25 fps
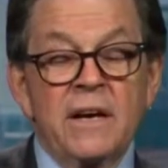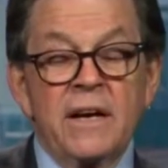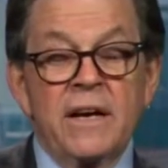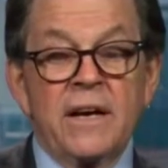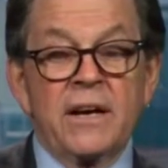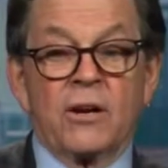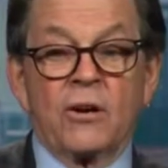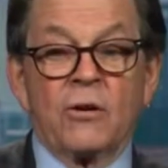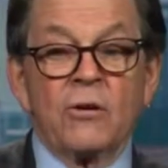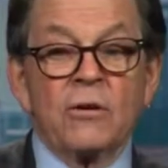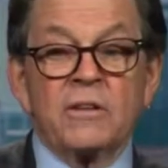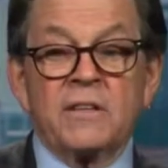
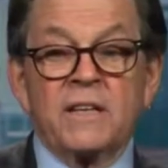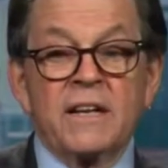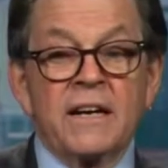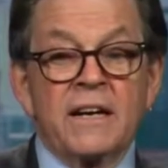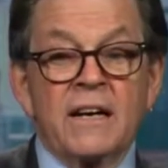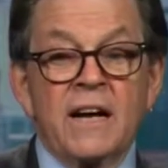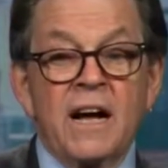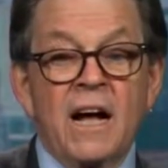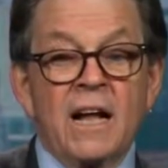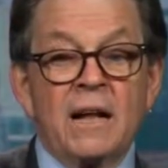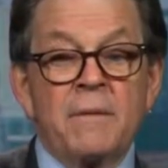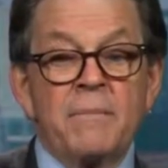It hurt the
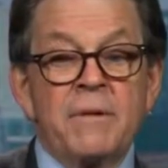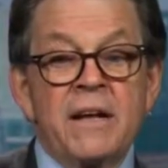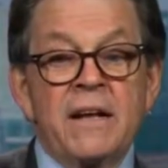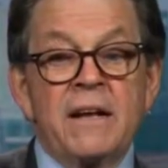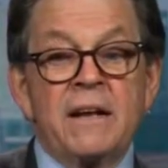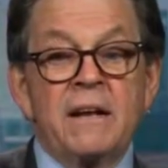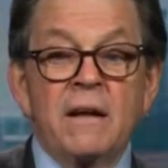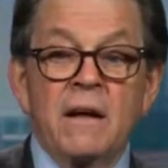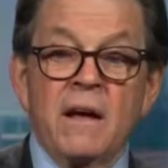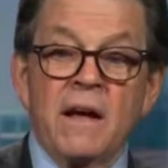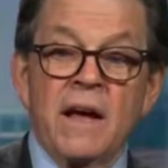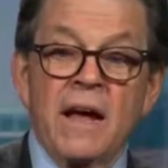economy,
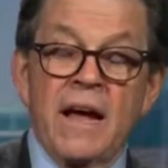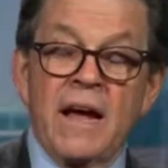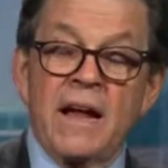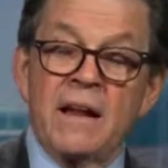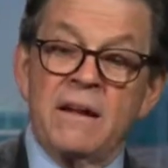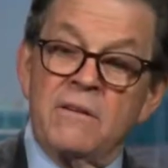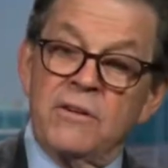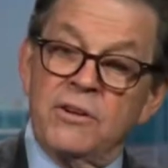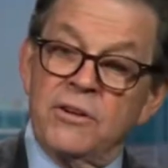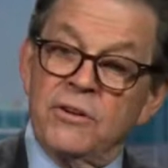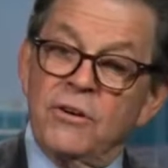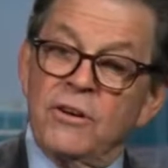and,
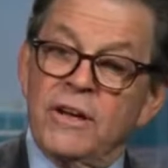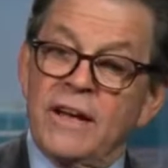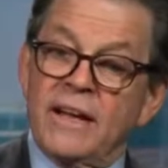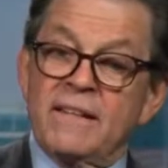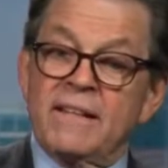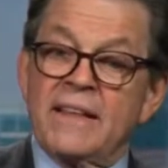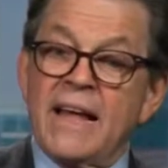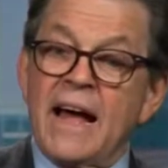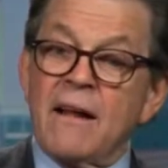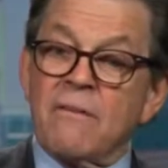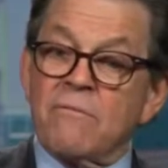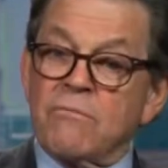and you'll
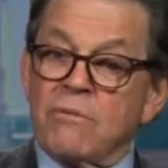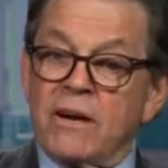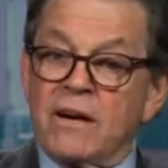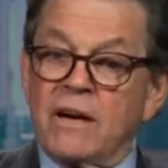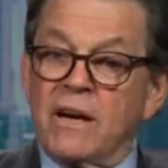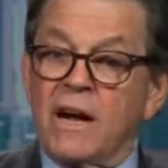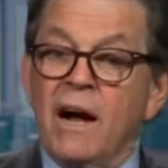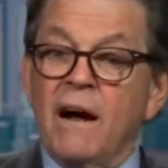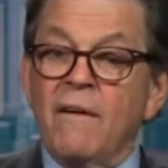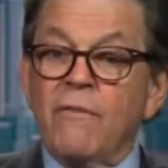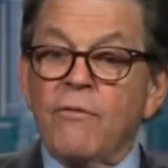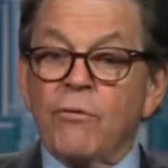get that
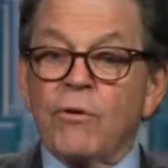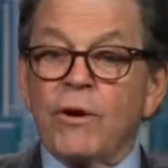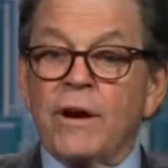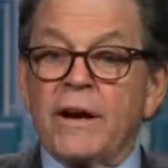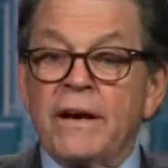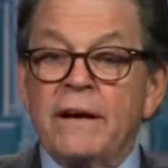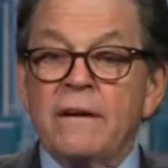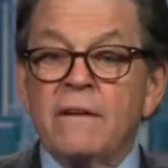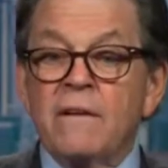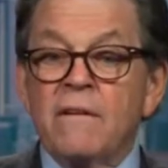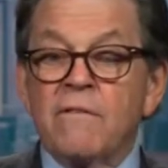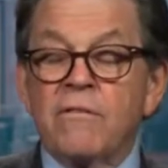
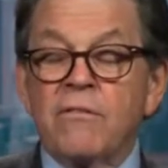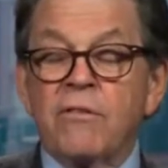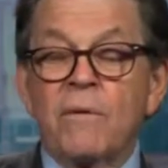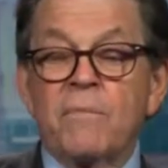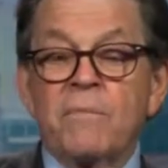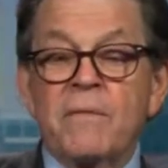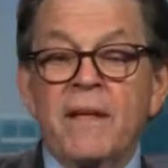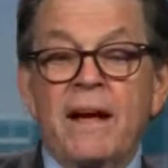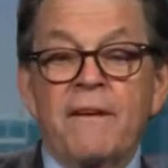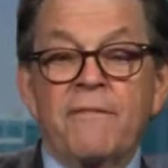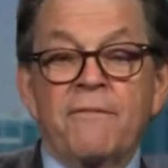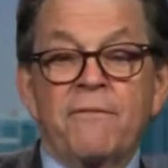recovery
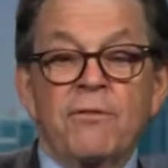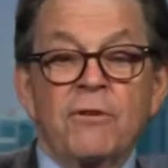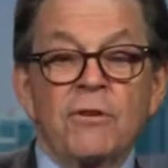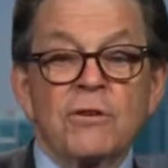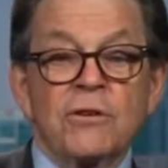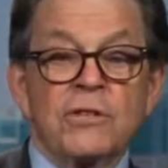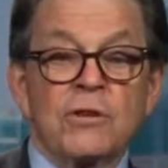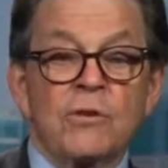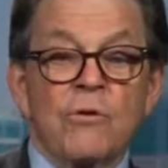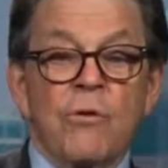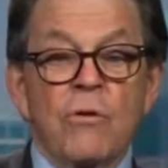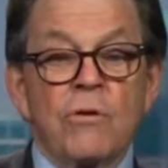from that
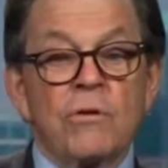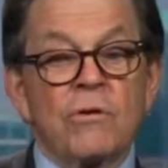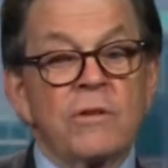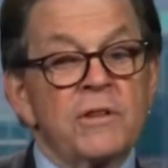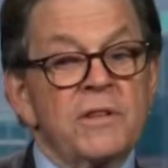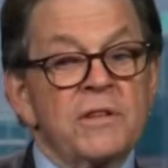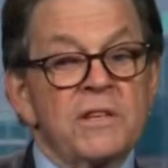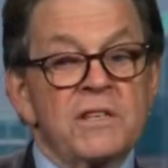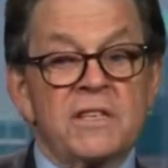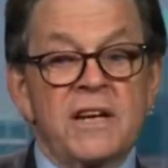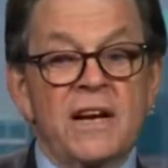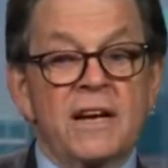first quarter
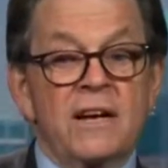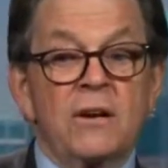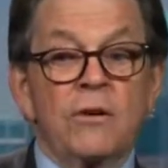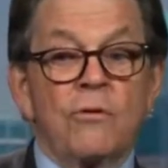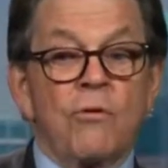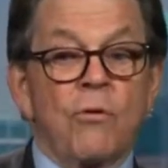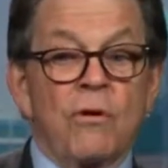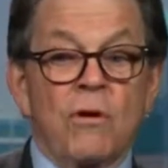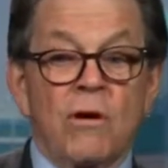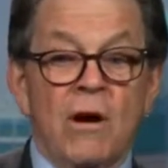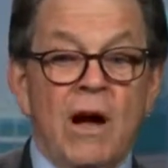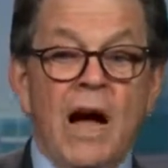in the second
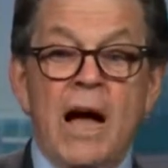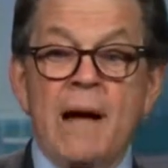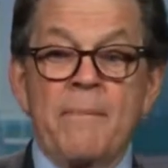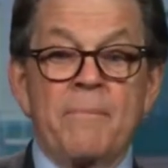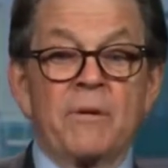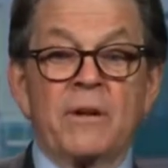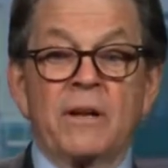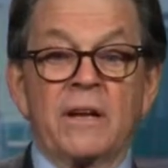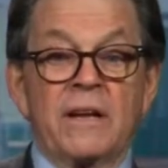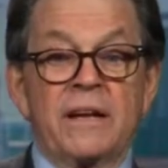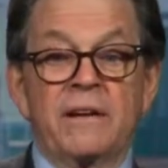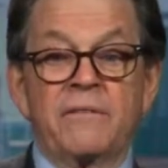quarter, I
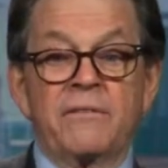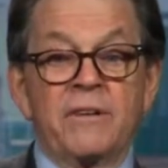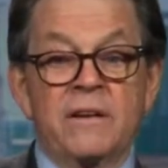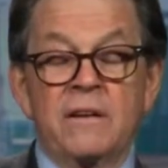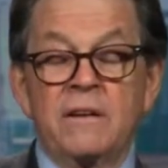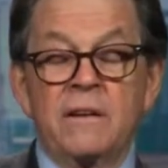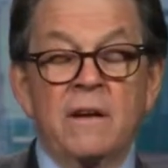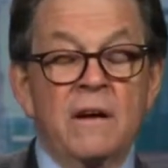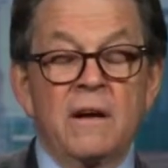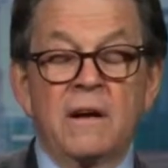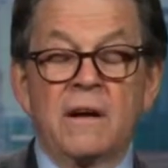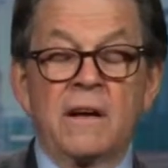believe.
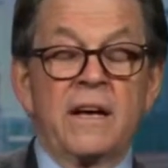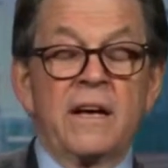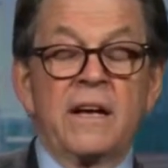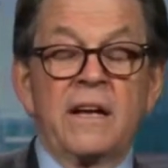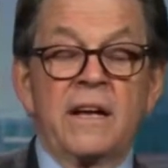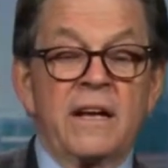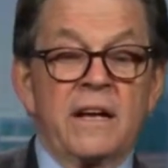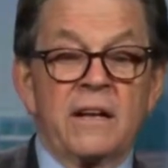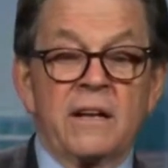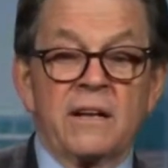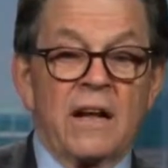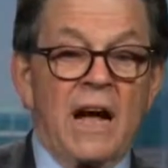And
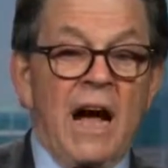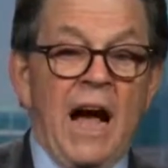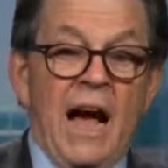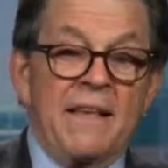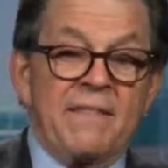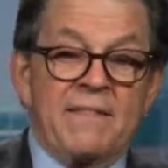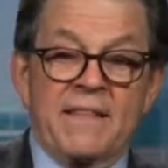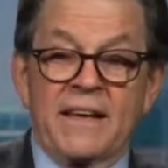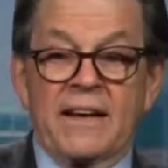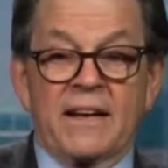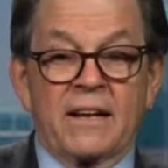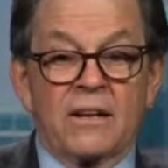it, it,
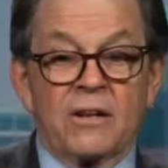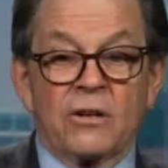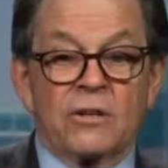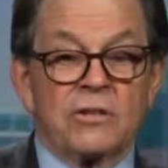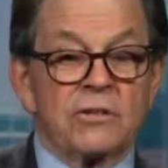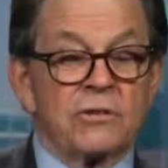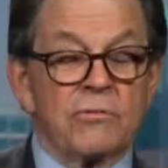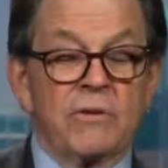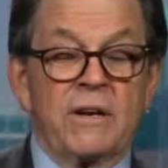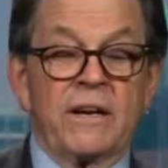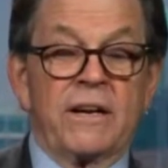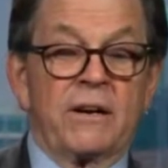I think it
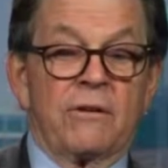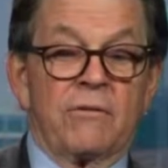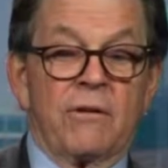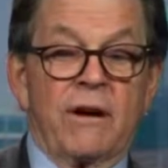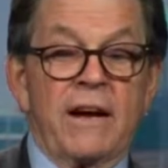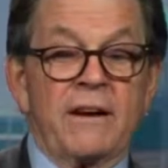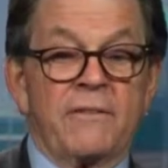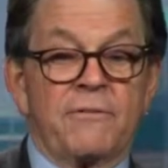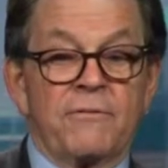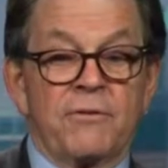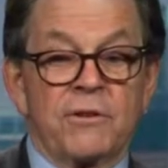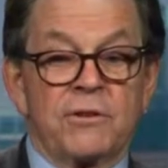looks really
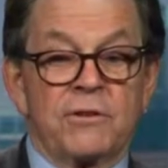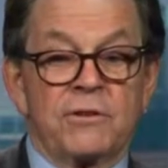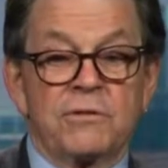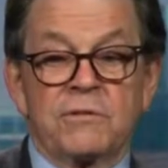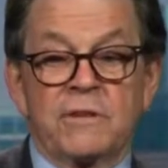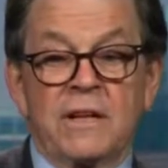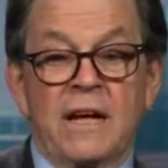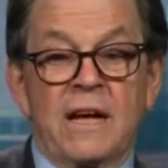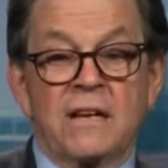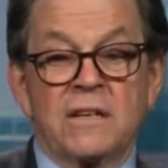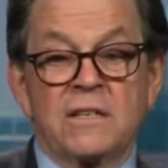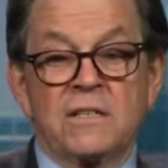great for
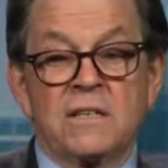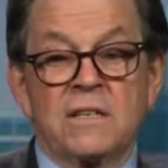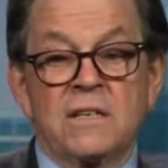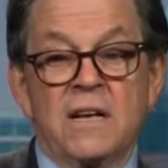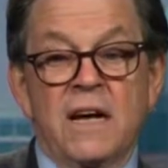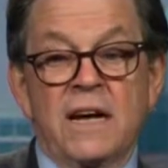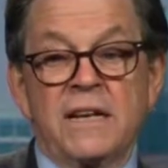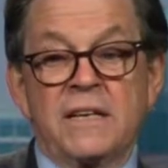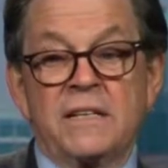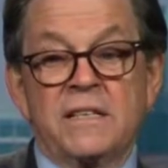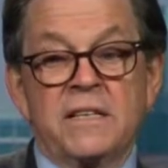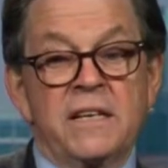
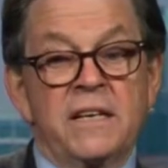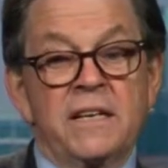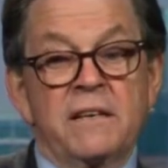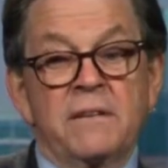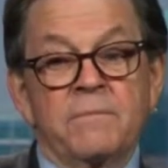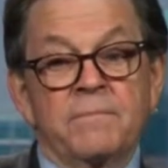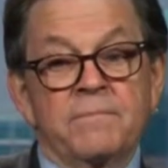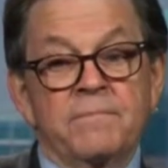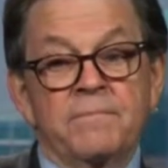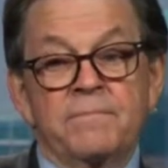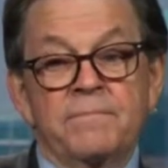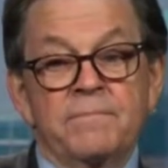2019.